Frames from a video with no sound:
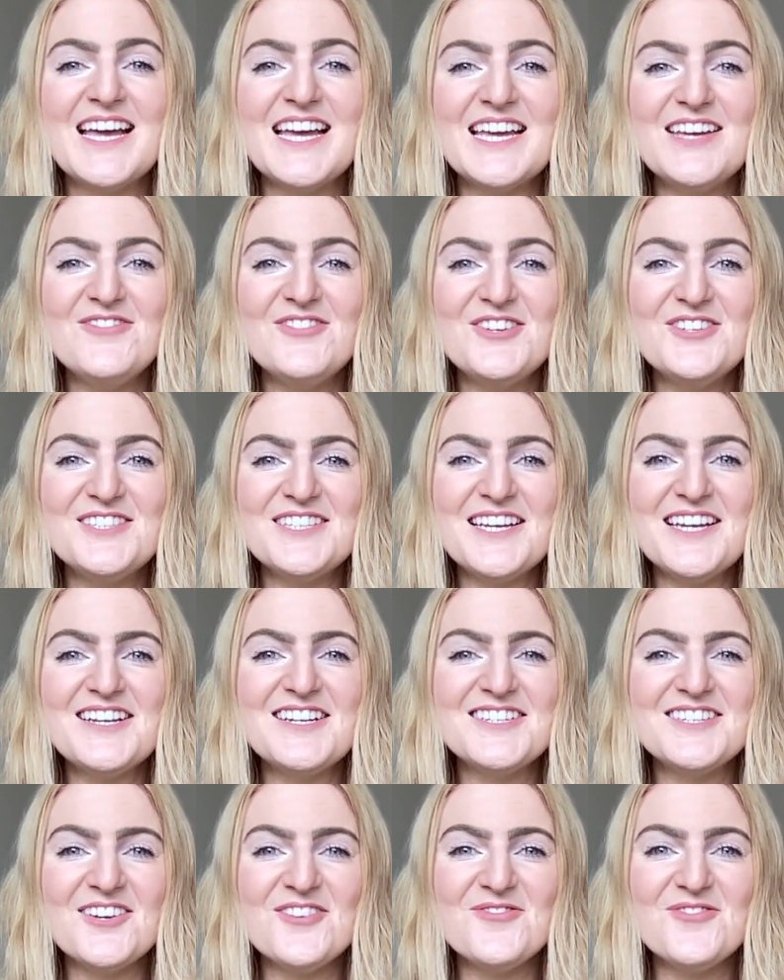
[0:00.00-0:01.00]
If you
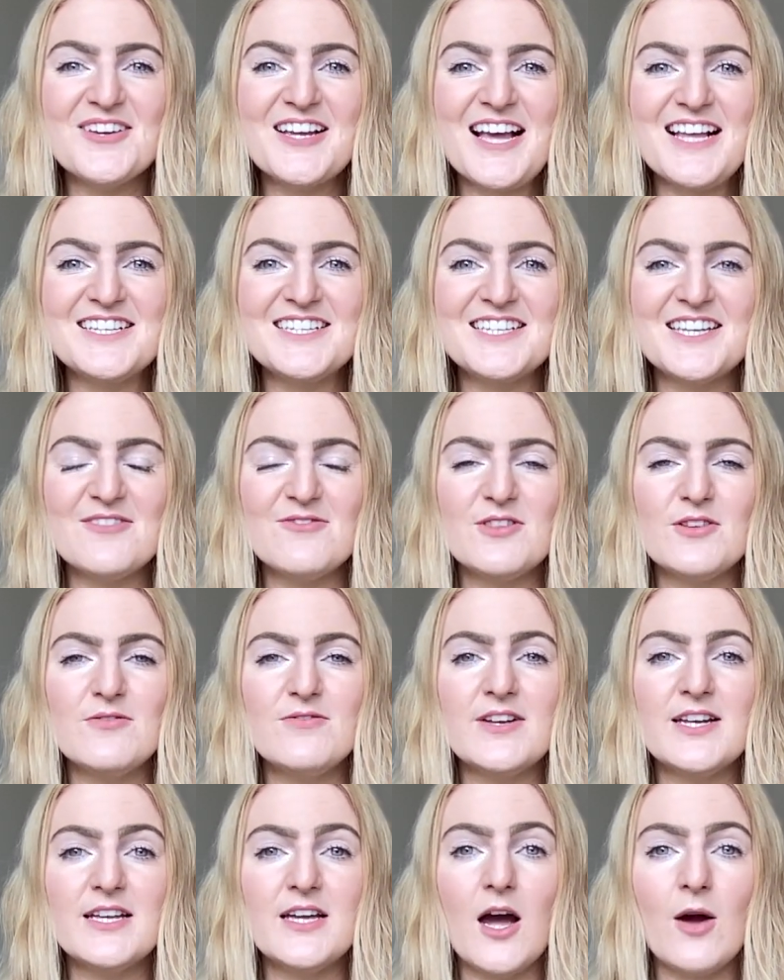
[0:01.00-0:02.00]
did, don't forget to give the
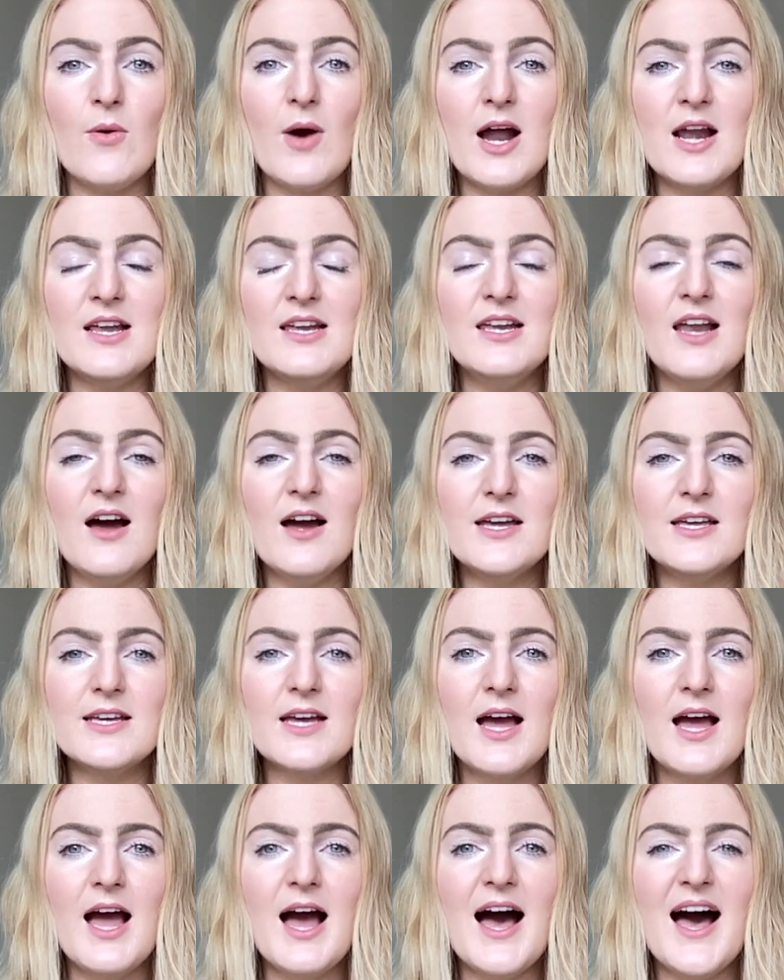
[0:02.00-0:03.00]
video a
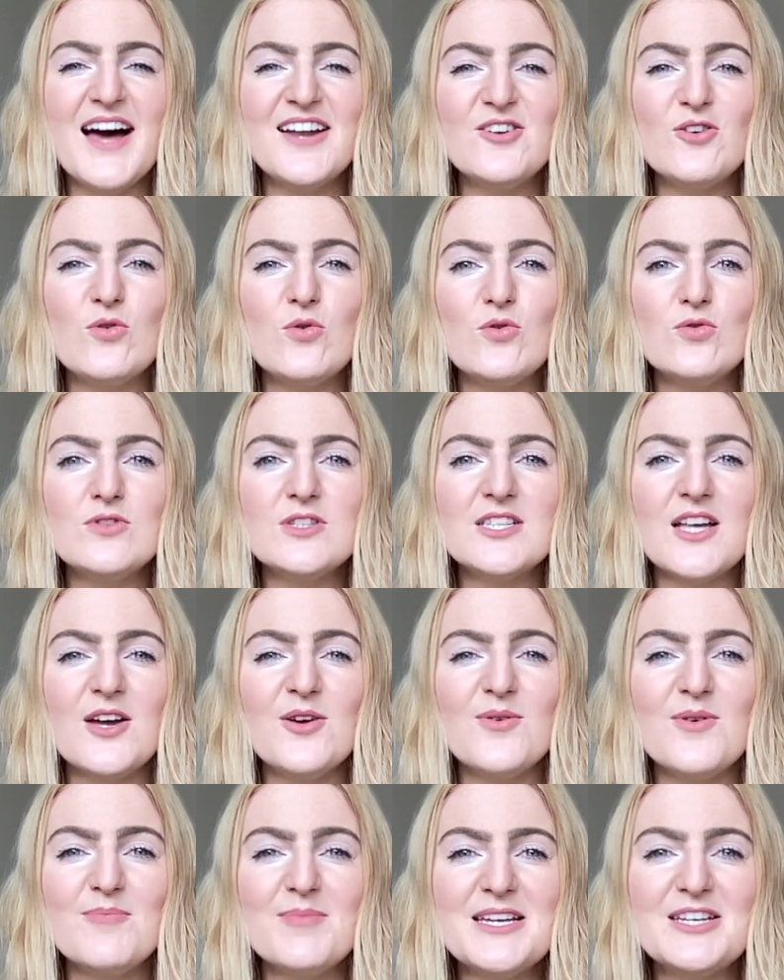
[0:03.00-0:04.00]
like, and
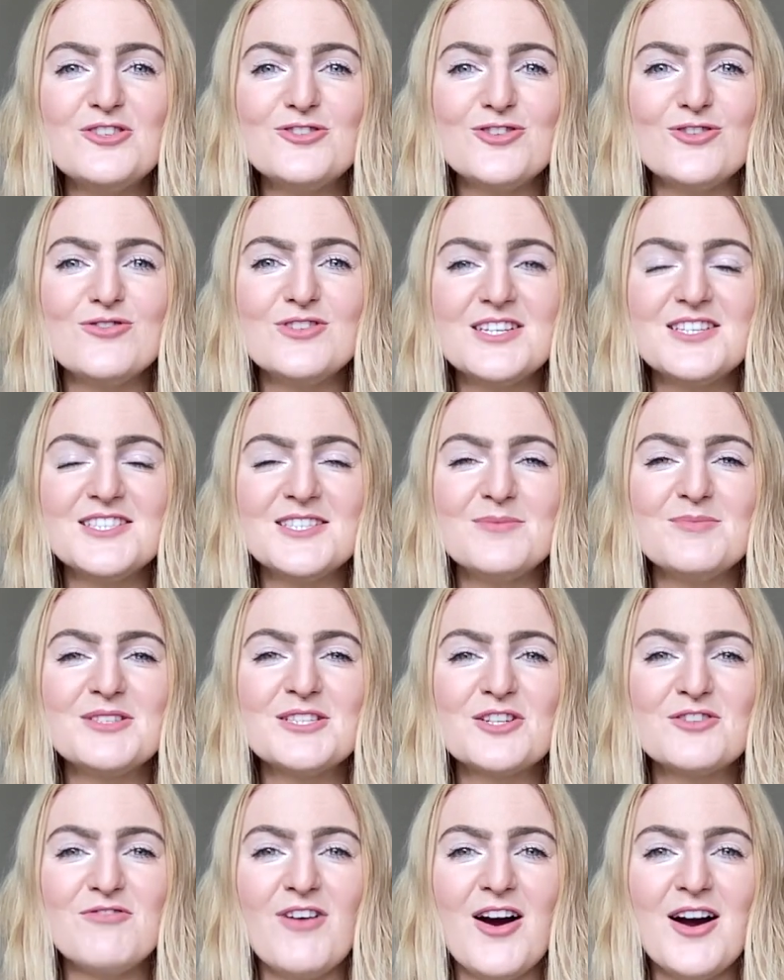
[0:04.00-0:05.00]
also be sure to
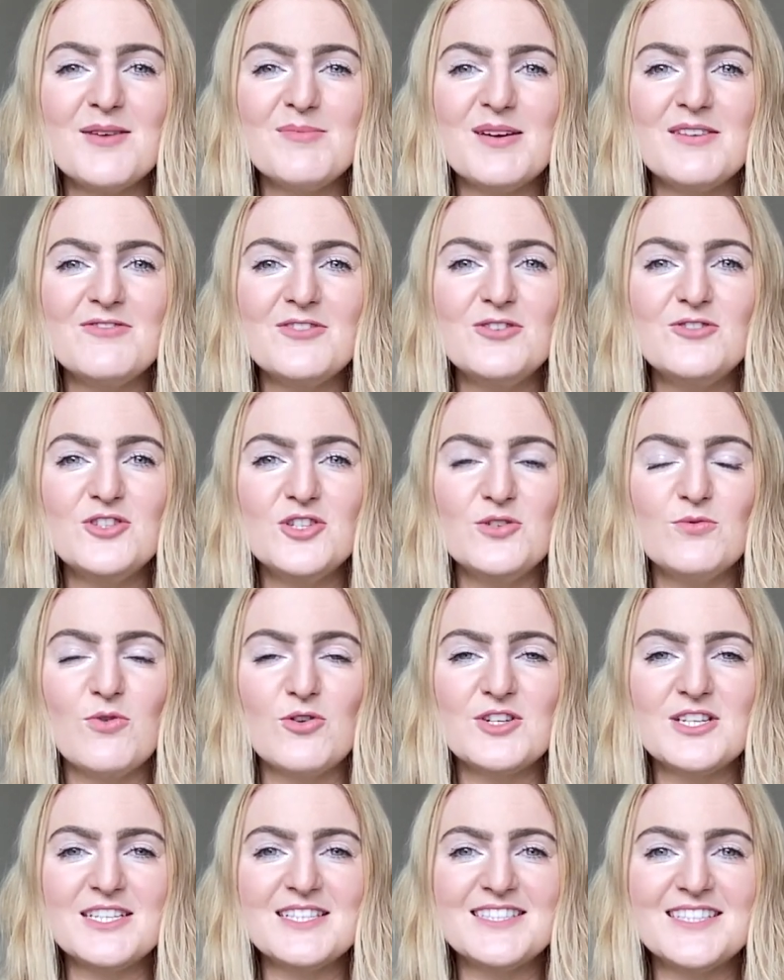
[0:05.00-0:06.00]
subscribe if you do
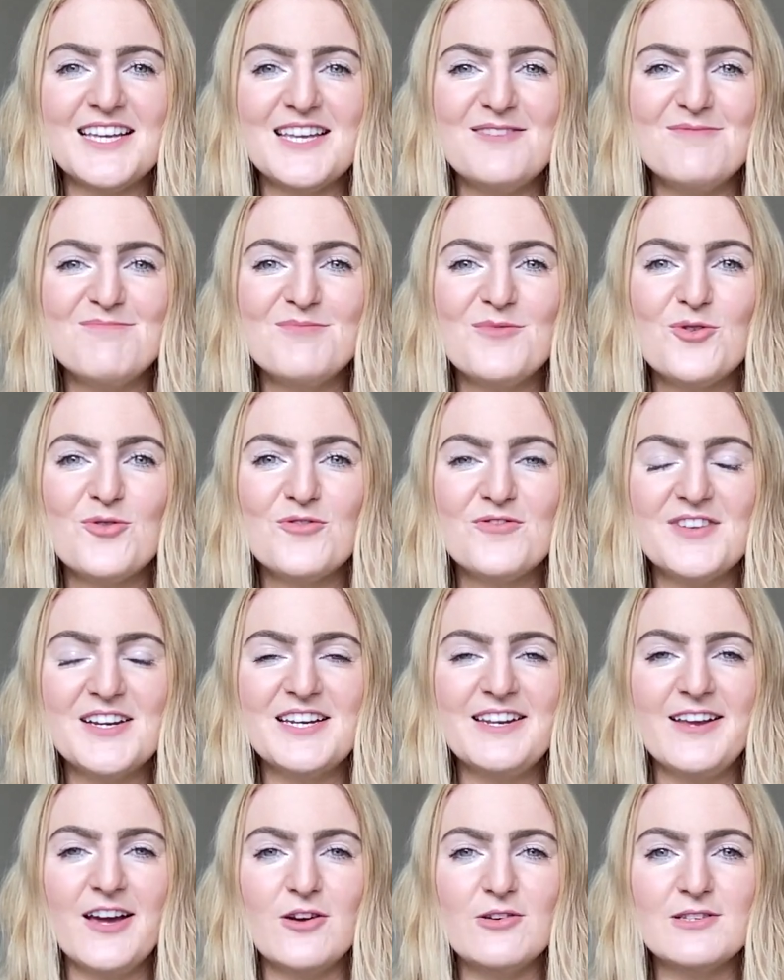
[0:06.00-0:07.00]
want to see more
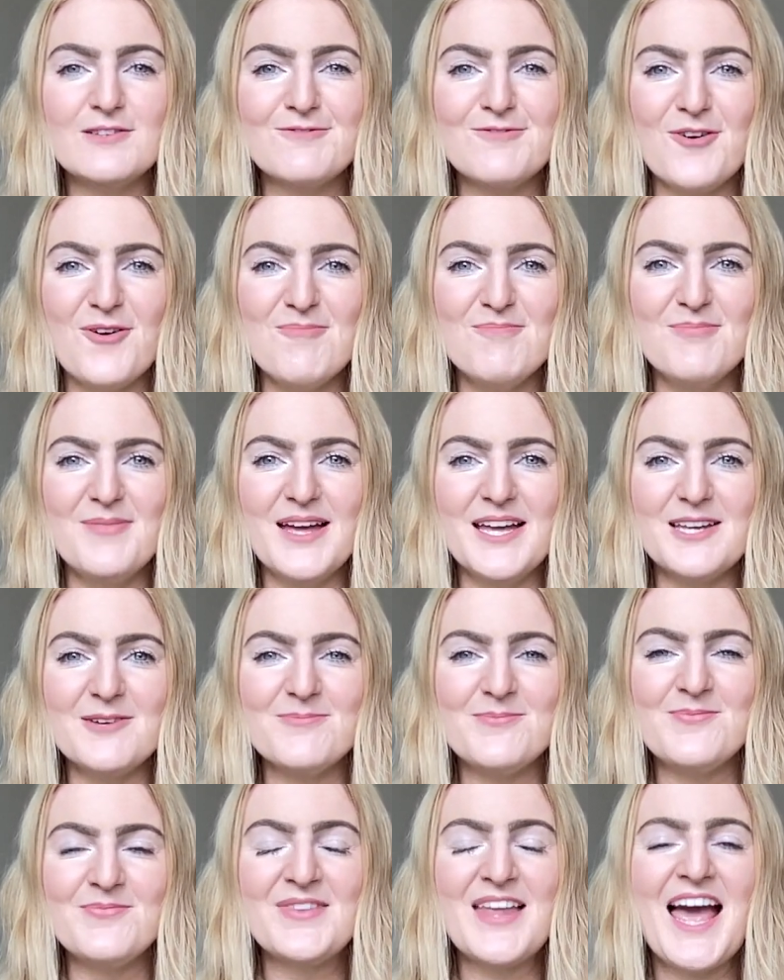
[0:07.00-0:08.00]
videos from me.
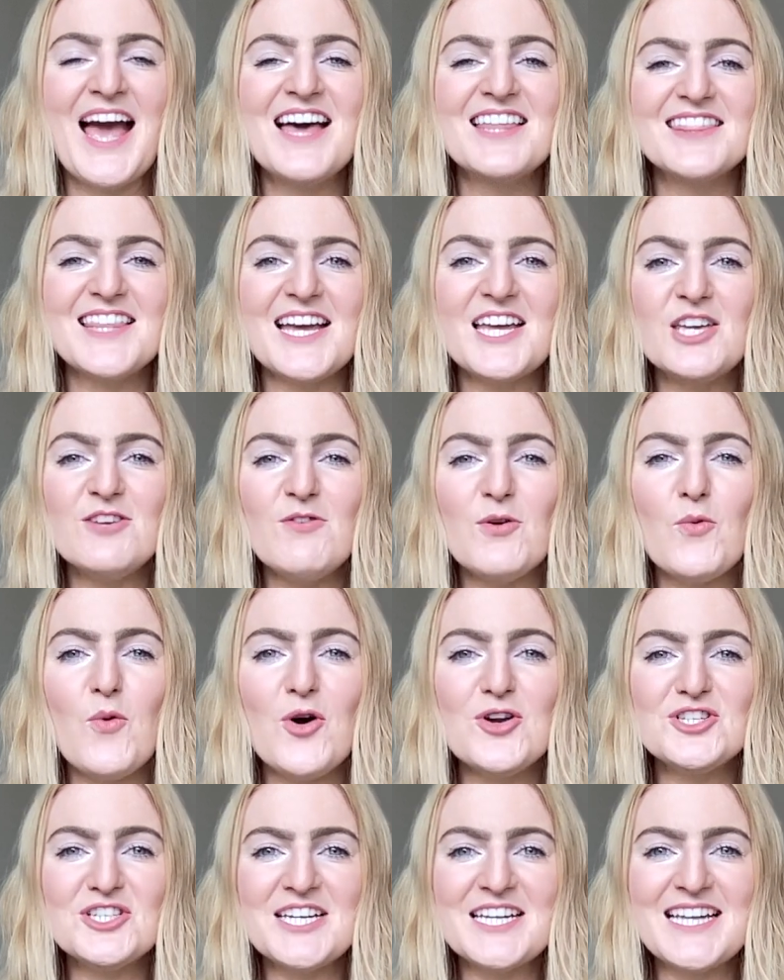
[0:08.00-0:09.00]
Thank you for
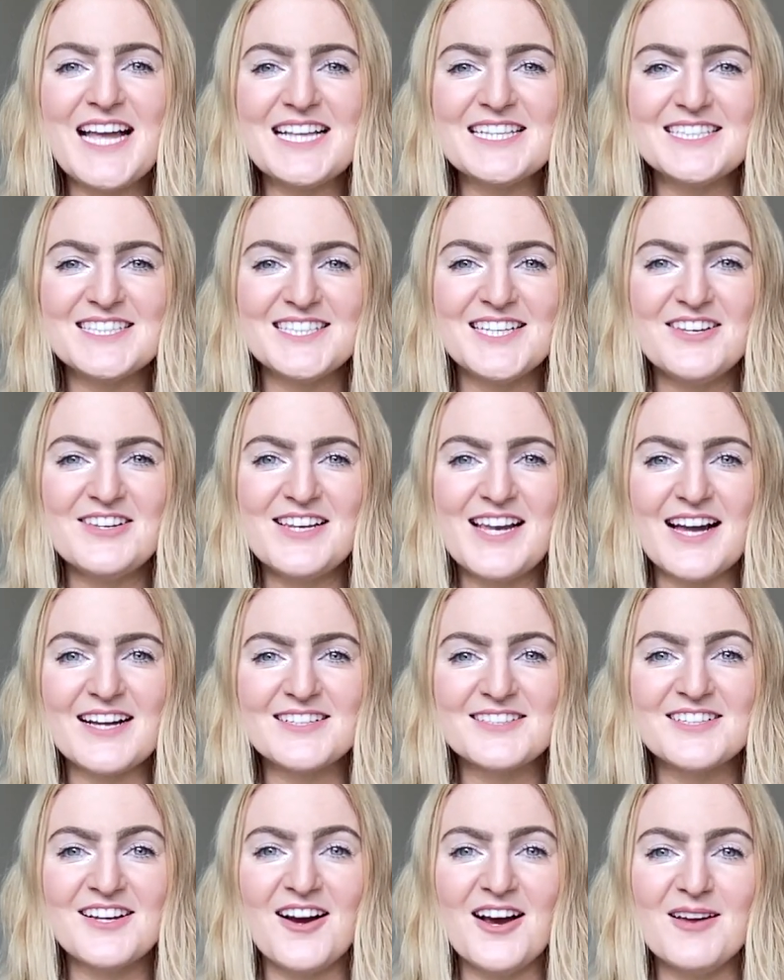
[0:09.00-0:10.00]
watching and see you
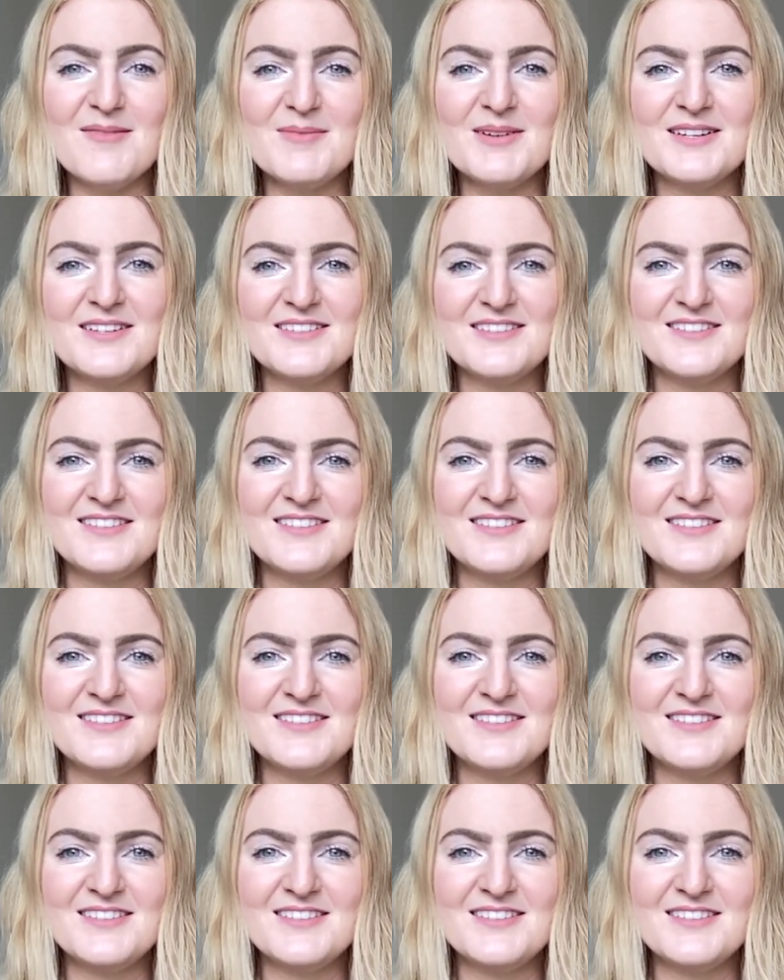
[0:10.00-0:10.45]
next time.